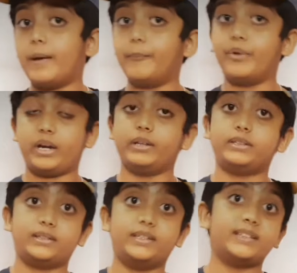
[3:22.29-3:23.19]

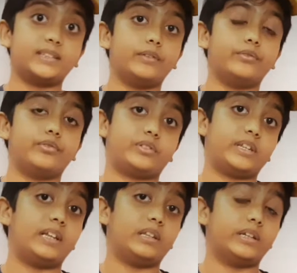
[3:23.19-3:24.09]
but this
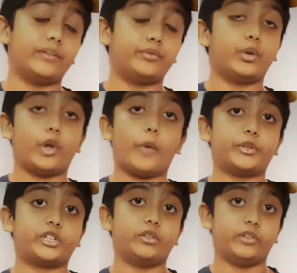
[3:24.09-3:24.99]
still gives you an
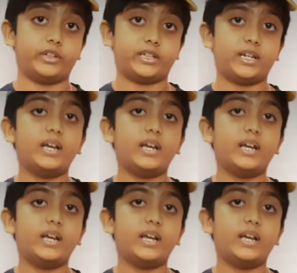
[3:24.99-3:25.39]
opportunity.